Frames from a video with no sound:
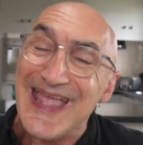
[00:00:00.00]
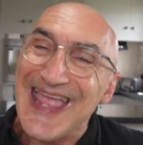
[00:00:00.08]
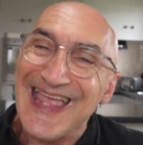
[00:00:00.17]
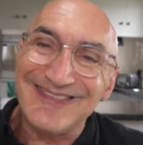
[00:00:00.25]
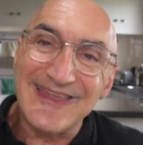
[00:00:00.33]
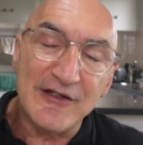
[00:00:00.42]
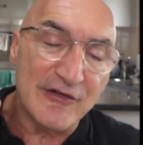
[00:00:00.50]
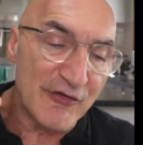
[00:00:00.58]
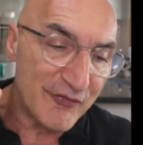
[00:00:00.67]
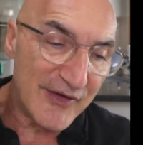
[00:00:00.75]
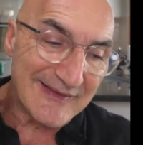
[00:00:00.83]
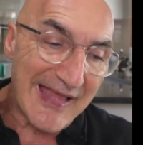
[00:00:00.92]
It didn't
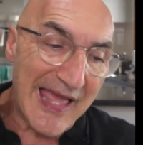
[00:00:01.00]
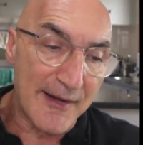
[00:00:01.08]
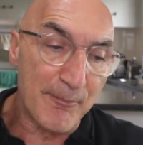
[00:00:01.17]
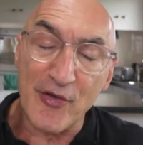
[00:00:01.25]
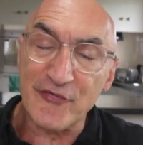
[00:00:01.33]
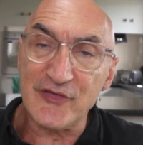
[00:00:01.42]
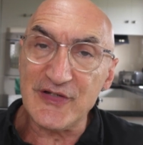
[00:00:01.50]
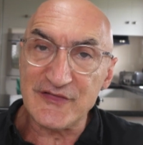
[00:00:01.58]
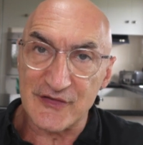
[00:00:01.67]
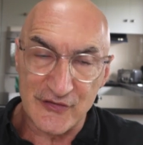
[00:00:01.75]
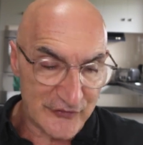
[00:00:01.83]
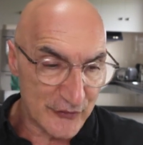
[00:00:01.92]
affect adiposity,
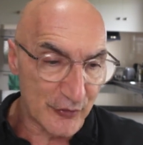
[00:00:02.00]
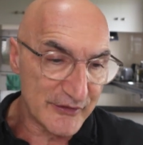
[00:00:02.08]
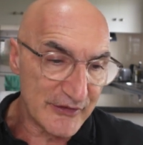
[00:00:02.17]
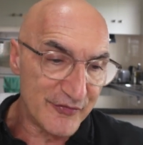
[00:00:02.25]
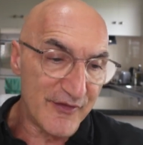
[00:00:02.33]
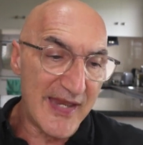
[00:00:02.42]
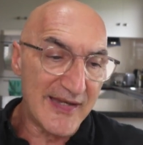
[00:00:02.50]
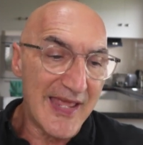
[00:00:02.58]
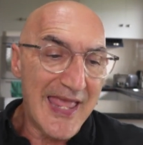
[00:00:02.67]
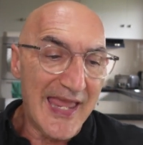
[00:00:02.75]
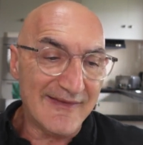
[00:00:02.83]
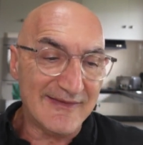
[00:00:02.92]
so the storing of fat.
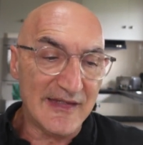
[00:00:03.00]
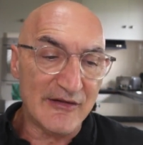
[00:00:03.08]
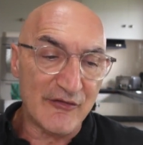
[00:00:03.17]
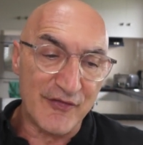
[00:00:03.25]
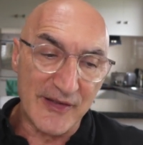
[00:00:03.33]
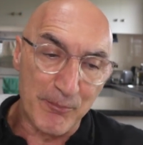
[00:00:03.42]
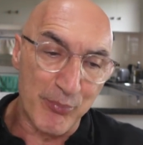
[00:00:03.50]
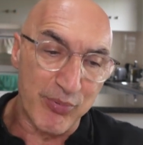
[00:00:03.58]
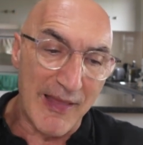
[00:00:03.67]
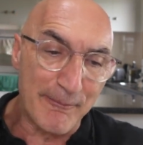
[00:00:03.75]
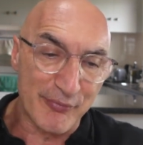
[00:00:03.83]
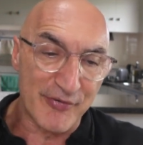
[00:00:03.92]
It didn't affect
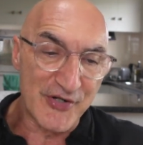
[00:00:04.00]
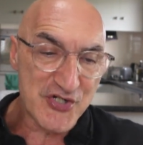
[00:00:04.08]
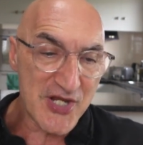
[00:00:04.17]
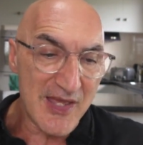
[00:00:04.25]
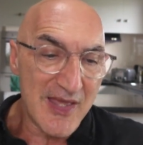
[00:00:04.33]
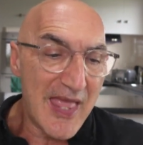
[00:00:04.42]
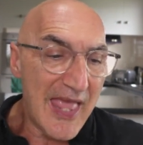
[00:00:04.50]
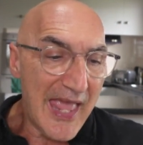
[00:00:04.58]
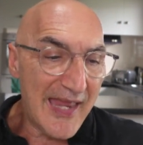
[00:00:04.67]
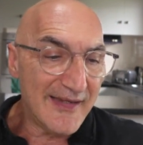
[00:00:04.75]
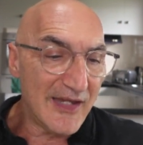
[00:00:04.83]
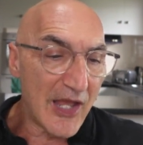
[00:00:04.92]
blood pressure.
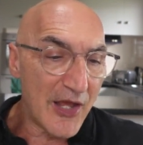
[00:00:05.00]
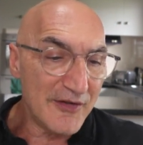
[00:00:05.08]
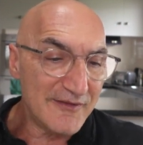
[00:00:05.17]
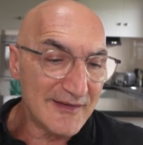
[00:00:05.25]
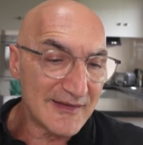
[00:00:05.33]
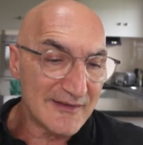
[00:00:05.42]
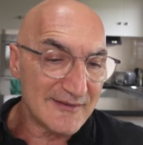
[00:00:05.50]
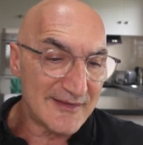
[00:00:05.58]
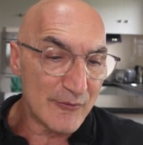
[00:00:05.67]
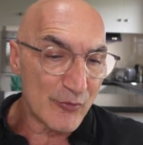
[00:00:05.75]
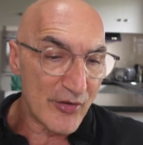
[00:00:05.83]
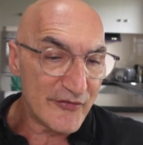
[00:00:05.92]
And the only thing that it
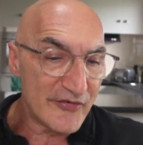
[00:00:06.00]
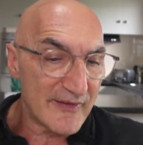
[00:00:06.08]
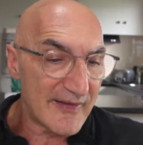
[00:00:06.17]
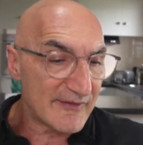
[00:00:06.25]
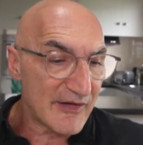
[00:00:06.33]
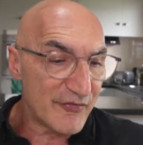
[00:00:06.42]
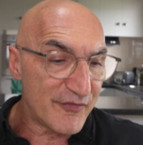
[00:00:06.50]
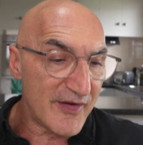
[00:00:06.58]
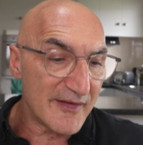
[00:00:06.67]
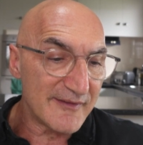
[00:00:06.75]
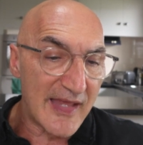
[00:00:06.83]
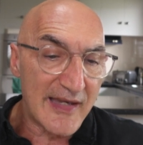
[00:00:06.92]
did was that they
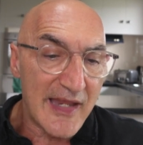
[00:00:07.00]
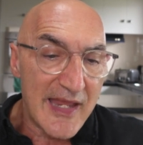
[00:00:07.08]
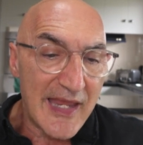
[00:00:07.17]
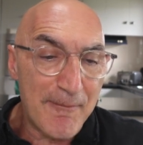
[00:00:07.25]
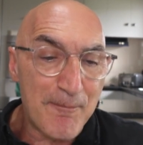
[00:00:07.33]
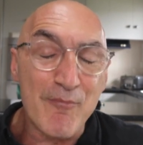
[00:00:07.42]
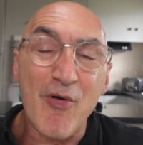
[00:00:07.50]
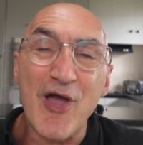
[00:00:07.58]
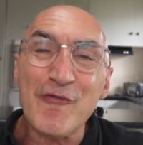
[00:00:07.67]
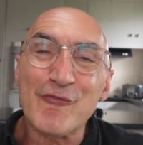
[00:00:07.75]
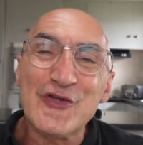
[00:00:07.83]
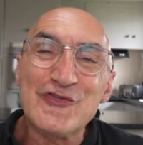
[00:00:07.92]
found that it
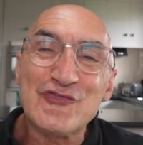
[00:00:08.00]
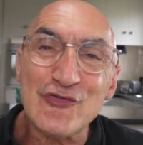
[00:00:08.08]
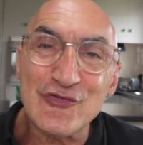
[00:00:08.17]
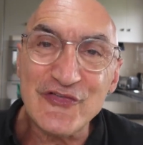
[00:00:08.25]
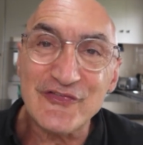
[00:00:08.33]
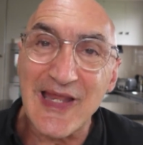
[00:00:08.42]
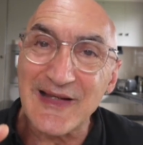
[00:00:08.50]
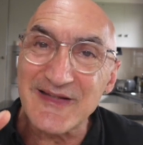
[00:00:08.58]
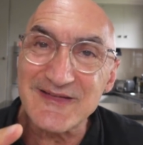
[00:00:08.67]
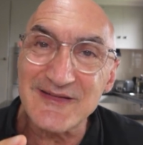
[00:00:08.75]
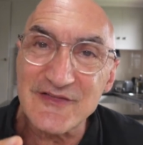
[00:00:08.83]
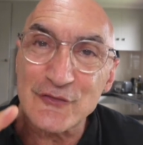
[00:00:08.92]
may reduce, now
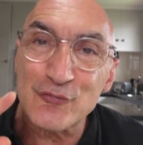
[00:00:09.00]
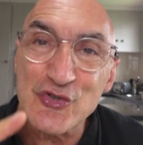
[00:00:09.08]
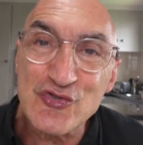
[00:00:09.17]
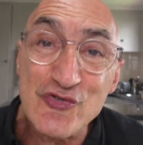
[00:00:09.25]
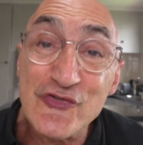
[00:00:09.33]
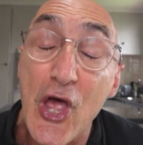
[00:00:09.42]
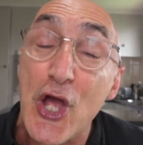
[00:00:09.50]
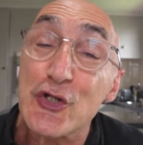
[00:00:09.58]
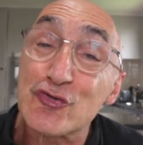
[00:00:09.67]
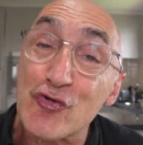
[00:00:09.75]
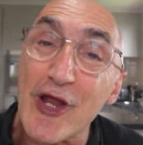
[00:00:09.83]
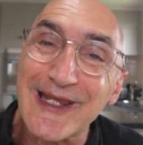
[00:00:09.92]
listen to this, reduce
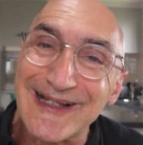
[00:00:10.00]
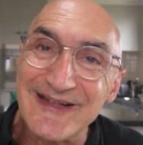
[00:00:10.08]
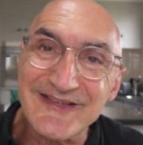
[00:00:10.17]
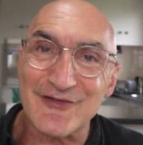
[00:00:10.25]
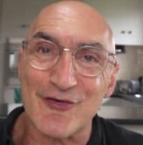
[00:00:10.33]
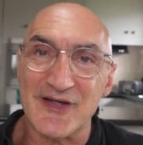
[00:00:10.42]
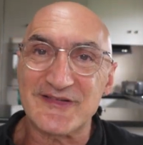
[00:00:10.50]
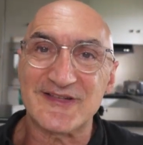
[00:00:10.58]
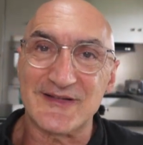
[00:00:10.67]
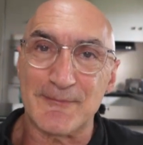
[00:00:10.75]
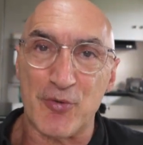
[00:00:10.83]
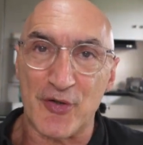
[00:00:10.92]
triglycerides
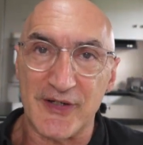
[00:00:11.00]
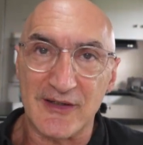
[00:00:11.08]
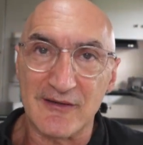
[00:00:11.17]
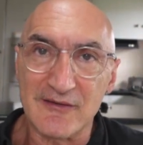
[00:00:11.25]
in the body.